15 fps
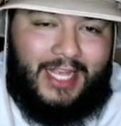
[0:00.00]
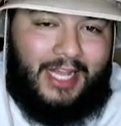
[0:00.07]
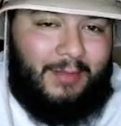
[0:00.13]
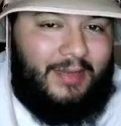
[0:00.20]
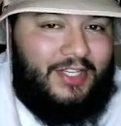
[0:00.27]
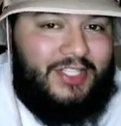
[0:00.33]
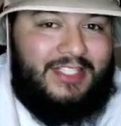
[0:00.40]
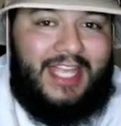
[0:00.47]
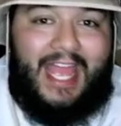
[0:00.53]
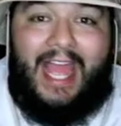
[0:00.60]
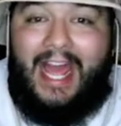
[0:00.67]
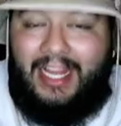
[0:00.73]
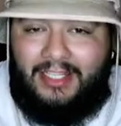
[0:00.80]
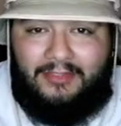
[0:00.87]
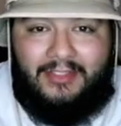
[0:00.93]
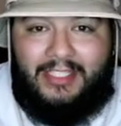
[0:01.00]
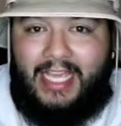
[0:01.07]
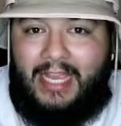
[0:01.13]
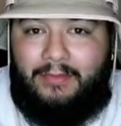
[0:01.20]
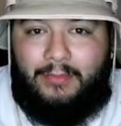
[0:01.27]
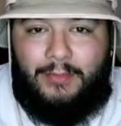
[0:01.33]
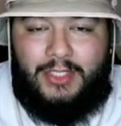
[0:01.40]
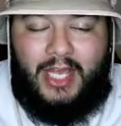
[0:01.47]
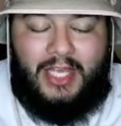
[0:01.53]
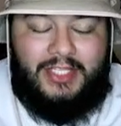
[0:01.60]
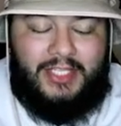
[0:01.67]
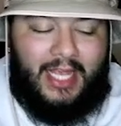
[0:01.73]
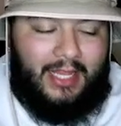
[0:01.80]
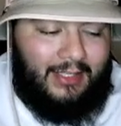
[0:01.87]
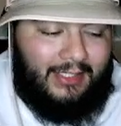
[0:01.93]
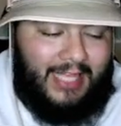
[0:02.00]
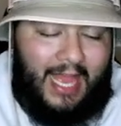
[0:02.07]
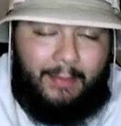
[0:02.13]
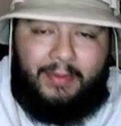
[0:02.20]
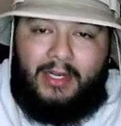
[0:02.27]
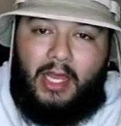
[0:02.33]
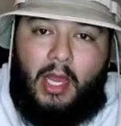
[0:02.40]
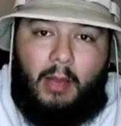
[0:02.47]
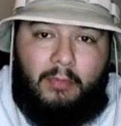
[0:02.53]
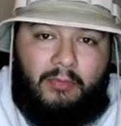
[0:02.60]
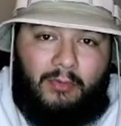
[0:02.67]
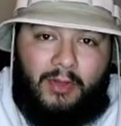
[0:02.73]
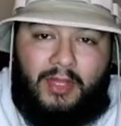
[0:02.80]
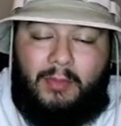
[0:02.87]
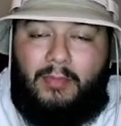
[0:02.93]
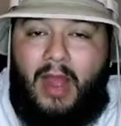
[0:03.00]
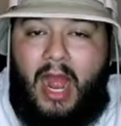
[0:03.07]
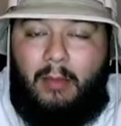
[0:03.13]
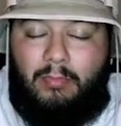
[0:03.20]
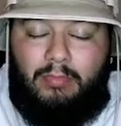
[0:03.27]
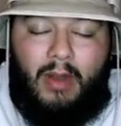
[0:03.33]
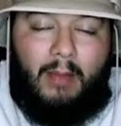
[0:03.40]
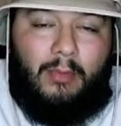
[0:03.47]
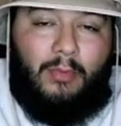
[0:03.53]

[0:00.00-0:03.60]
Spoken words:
I mean, just a hell of a game from Josh Allen. Clap it up for the probable